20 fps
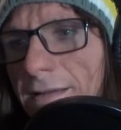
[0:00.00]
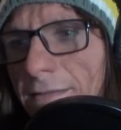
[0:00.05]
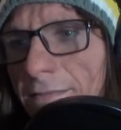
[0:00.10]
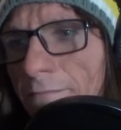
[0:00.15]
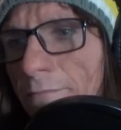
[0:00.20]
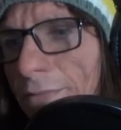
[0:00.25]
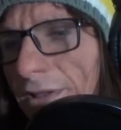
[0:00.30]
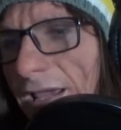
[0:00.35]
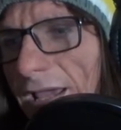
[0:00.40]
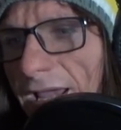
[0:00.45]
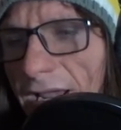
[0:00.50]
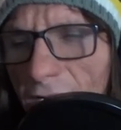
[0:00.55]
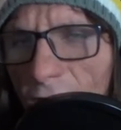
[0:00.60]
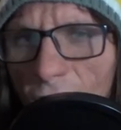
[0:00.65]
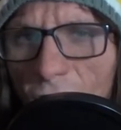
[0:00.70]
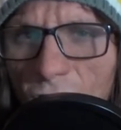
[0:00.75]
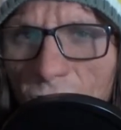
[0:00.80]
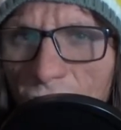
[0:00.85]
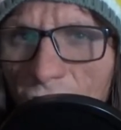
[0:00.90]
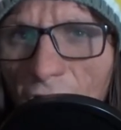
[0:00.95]
being
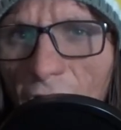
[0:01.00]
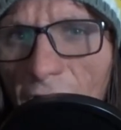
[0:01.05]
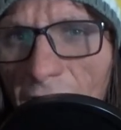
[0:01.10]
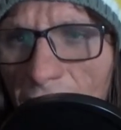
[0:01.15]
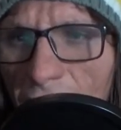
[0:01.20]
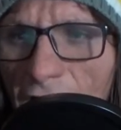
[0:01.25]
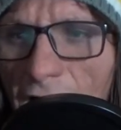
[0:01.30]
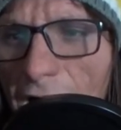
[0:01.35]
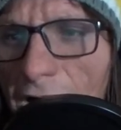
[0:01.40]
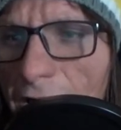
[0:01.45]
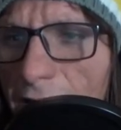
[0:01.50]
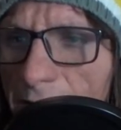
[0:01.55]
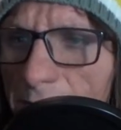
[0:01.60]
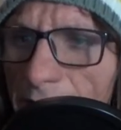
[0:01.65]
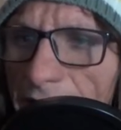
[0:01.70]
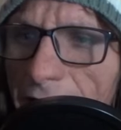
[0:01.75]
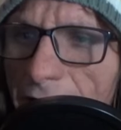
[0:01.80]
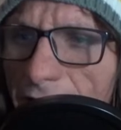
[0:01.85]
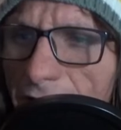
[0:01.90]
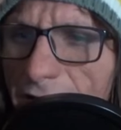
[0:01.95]
all rah rah
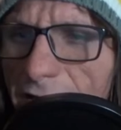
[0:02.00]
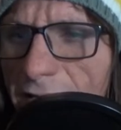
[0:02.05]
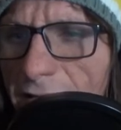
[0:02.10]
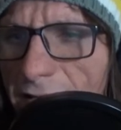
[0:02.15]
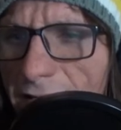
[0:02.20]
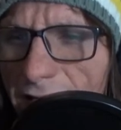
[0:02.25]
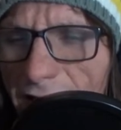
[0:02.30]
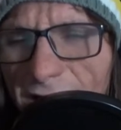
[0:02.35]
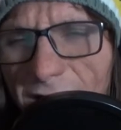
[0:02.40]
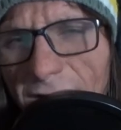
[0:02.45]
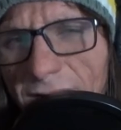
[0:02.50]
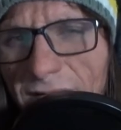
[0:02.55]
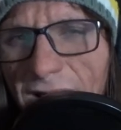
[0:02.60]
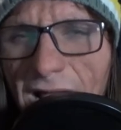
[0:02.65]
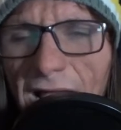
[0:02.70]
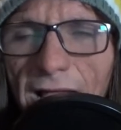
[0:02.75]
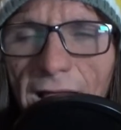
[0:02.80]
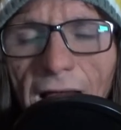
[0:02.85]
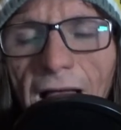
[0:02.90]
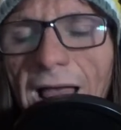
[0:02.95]
about, you know,
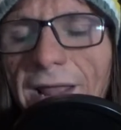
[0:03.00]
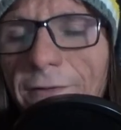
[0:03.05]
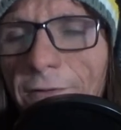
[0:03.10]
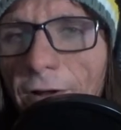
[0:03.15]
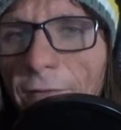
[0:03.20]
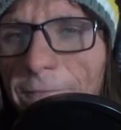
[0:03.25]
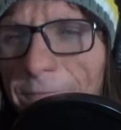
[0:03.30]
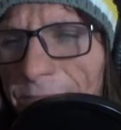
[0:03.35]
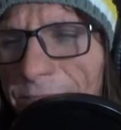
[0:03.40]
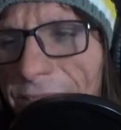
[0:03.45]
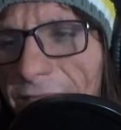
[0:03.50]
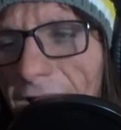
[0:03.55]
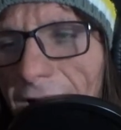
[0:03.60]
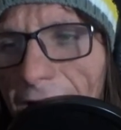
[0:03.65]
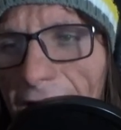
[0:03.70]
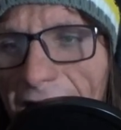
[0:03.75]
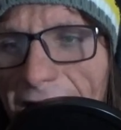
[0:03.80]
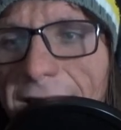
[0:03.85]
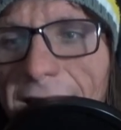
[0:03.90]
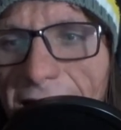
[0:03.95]
I, I don't know.
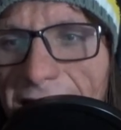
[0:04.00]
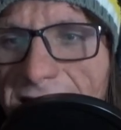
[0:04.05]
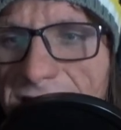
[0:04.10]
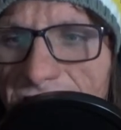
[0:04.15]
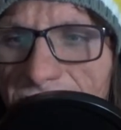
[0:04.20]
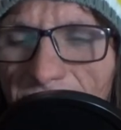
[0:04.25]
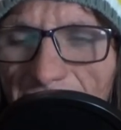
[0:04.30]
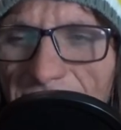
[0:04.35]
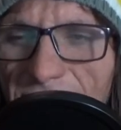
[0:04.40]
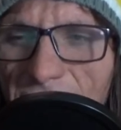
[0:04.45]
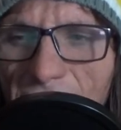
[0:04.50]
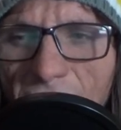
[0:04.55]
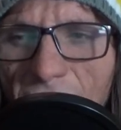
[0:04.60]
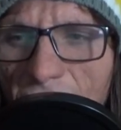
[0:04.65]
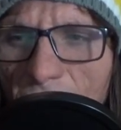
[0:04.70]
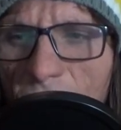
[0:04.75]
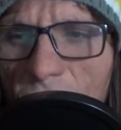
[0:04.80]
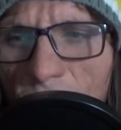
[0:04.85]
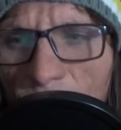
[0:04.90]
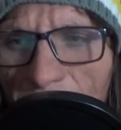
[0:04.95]
I, I do get the
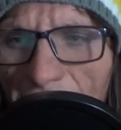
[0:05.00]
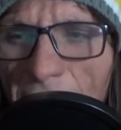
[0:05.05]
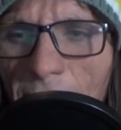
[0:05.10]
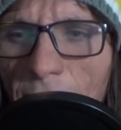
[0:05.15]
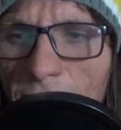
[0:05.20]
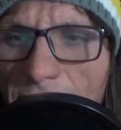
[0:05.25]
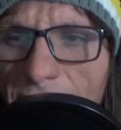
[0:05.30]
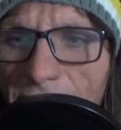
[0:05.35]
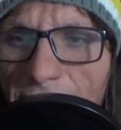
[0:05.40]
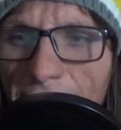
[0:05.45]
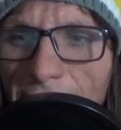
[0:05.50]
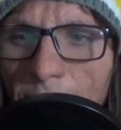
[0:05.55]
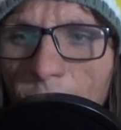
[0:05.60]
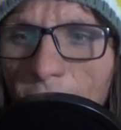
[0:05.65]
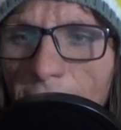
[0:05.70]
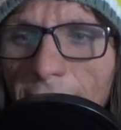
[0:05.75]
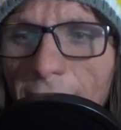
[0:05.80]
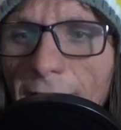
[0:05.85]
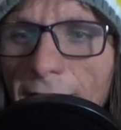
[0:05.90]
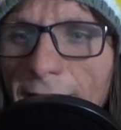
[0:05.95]
girl power thing and
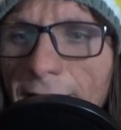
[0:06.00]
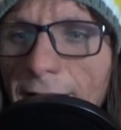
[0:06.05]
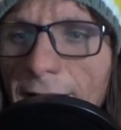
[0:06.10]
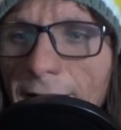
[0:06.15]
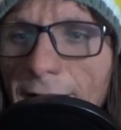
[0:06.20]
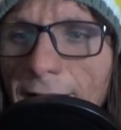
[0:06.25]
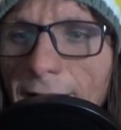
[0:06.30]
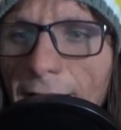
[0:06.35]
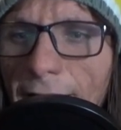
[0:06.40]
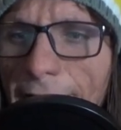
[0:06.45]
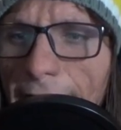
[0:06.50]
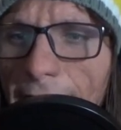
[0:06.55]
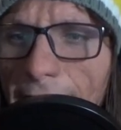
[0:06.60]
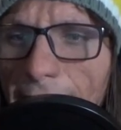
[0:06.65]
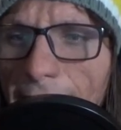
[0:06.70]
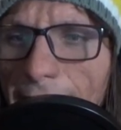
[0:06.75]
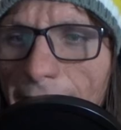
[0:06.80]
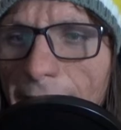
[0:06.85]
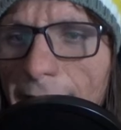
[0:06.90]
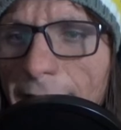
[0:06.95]
whatnot, and
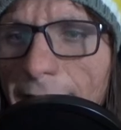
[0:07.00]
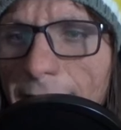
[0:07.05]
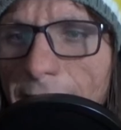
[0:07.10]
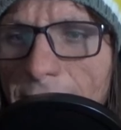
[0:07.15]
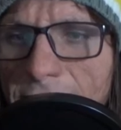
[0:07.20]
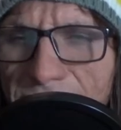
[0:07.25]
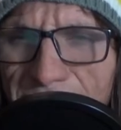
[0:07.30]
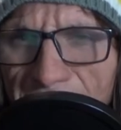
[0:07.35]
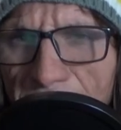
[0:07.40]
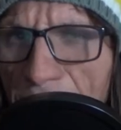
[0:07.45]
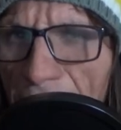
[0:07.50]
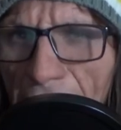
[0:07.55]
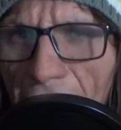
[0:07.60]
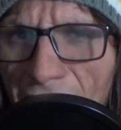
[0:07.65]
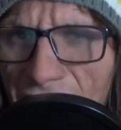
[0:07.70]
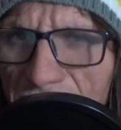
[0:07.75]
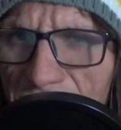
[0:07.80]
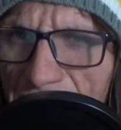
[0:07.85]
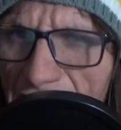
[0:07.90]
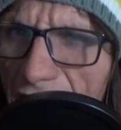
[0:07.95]
uh, should be proud
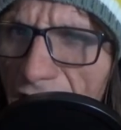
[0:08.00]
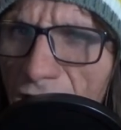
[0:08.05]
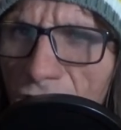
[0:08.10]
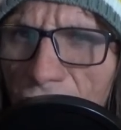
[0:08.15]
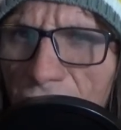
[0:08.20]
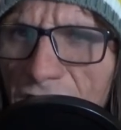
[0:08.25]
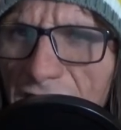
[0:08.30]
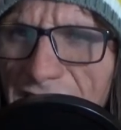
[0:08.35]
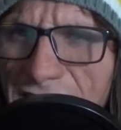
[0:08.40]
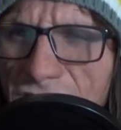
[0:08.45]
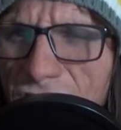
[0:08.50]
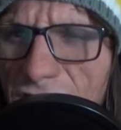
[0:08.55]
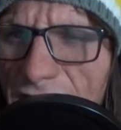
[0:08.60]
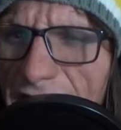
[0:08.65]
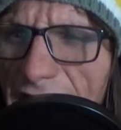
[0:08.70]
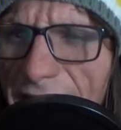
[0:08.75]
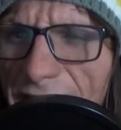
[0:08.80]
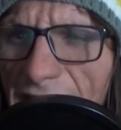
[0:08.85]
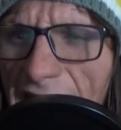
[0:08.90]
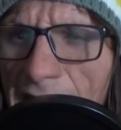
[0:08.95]
of being a girl. I totally
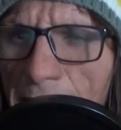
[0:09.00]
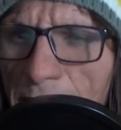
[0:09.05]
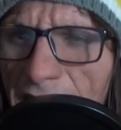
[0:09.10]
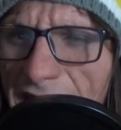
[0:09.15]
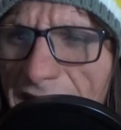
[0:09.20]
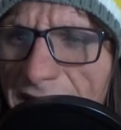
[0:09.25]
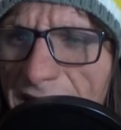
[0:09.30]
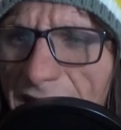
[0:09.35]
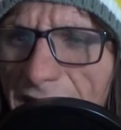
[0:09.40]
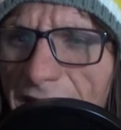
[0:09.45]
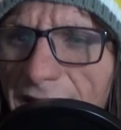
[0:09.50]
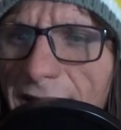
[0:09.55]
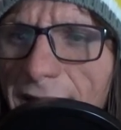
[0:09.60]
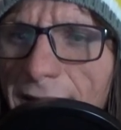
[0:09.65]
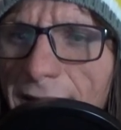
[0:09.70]
get that. But I think.